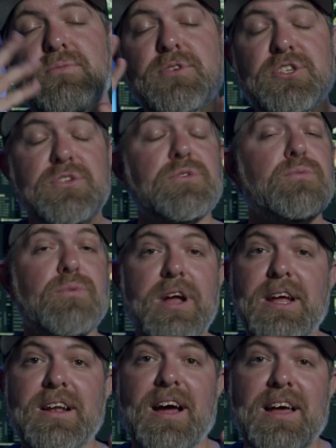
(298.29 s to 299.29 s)
which is
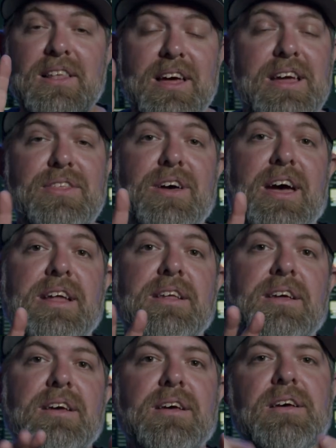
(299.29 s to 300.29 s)
great. I like that.
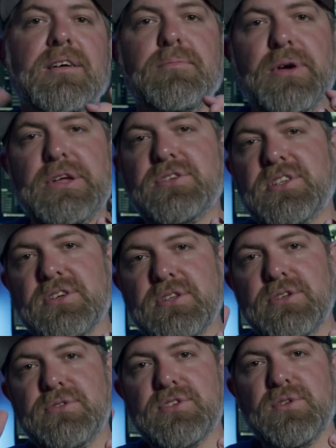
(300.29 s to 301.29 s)
But you
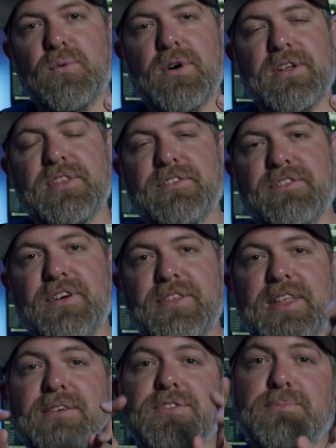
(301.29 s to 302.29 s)
still lose the one in the
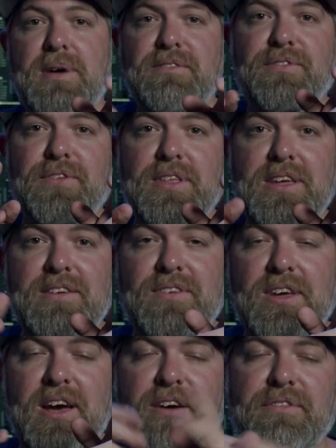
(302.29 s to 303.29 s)
front that was meant for the
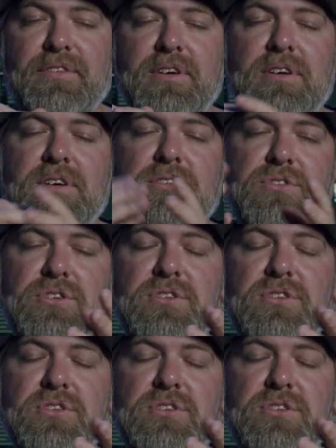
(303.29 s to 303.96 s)
EVF. So you